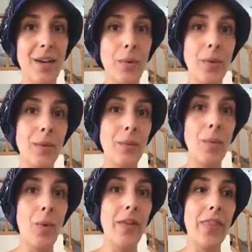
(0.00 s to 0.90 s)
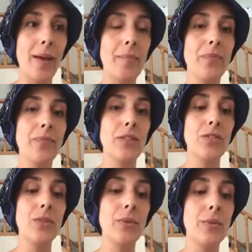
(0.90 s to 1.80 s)
We want them
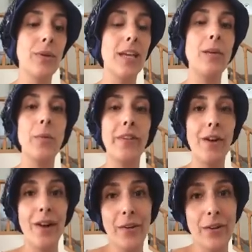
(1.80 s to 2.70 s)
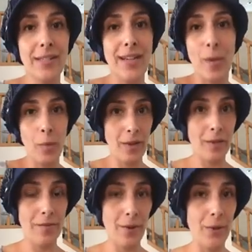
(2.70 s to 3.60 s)
to eat when they're hungry, stop when
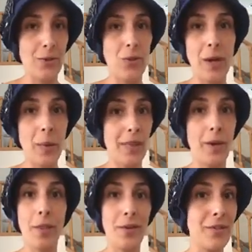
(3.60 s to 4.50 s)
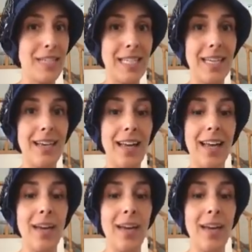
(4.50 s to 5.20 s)
they're full, drink when they're thirsty.